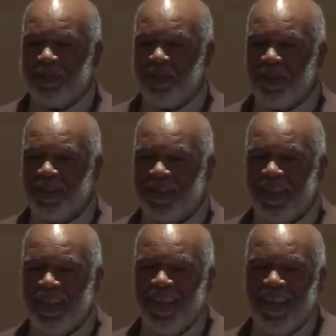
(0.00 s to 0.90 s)
the experience
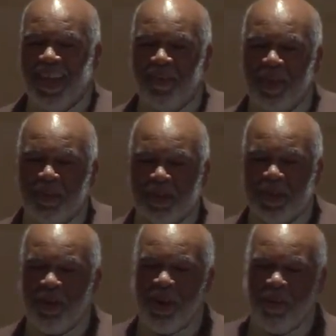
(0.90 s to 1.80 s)
and what it was
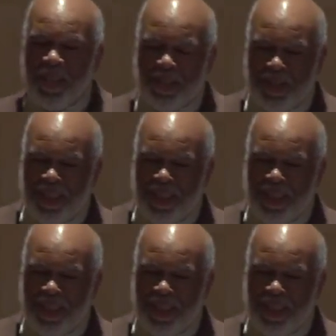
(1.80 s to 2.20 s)
called when you